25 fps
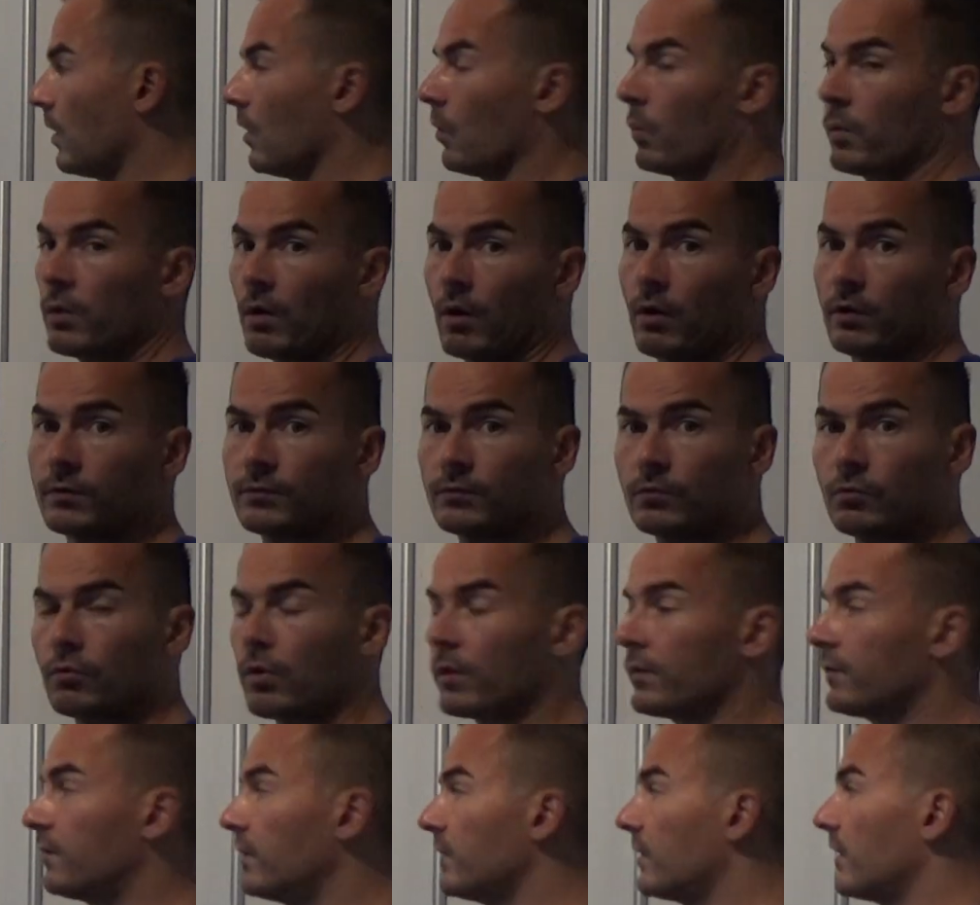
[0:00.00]
We also
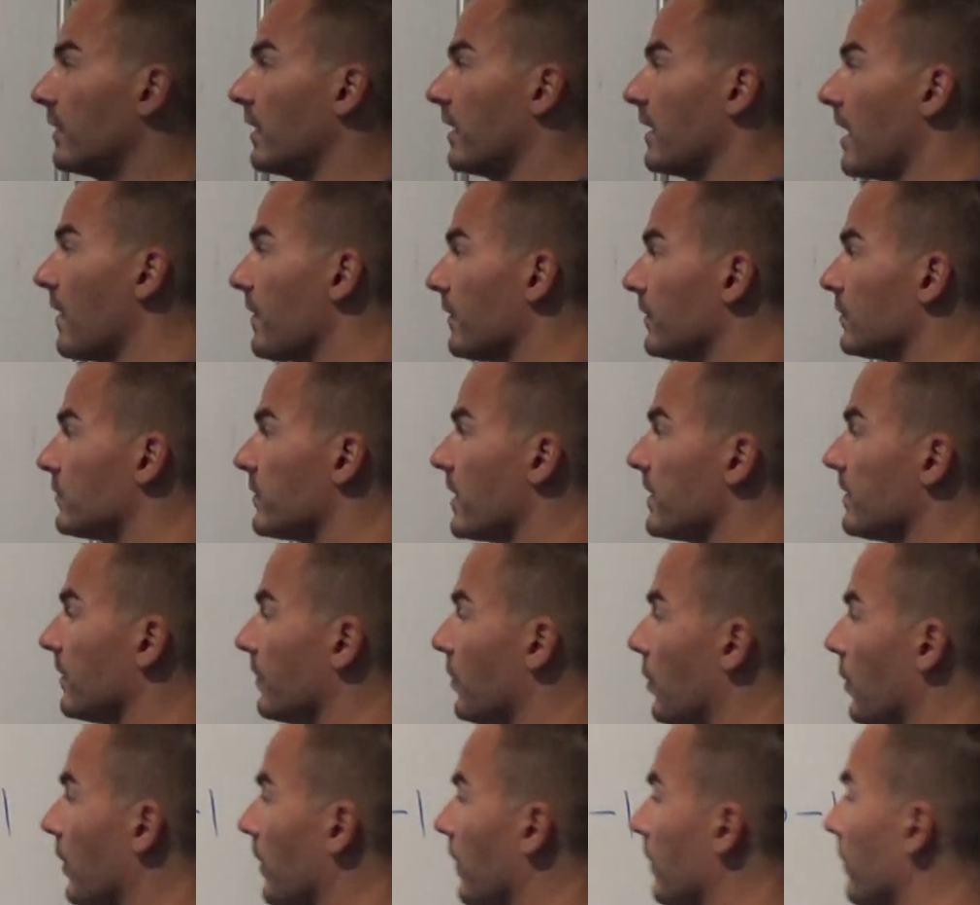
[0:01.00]
consider another
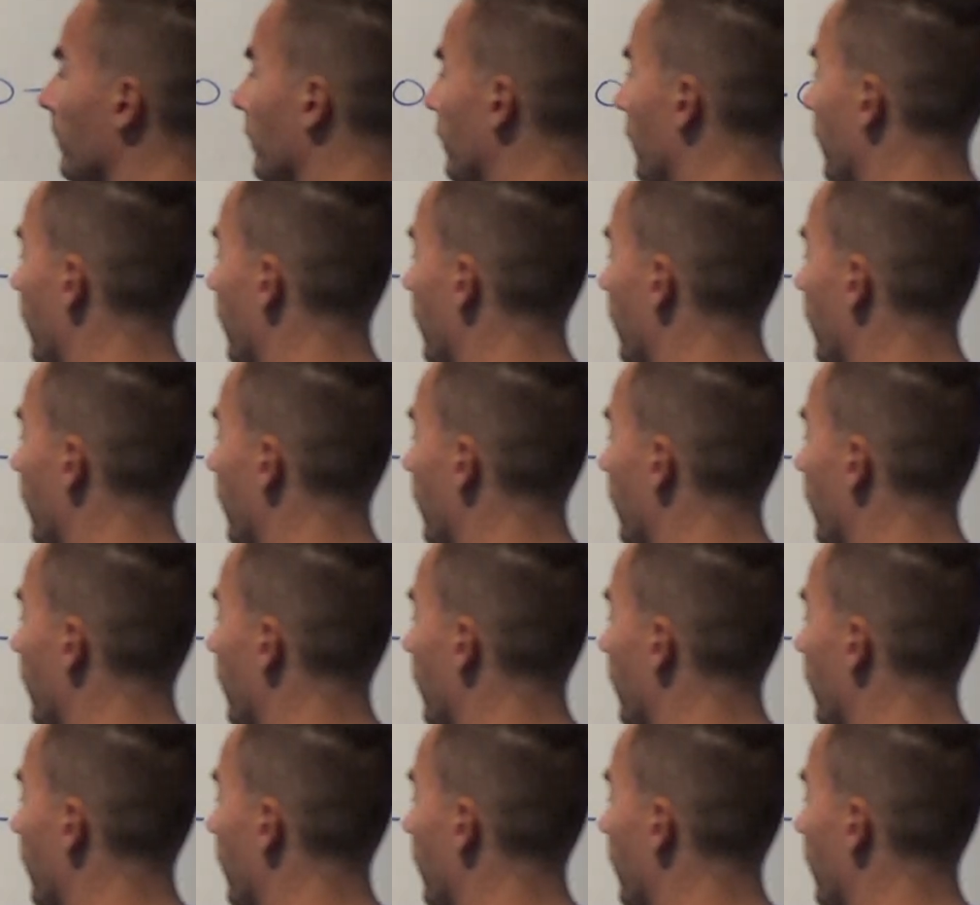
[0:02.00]
strategy.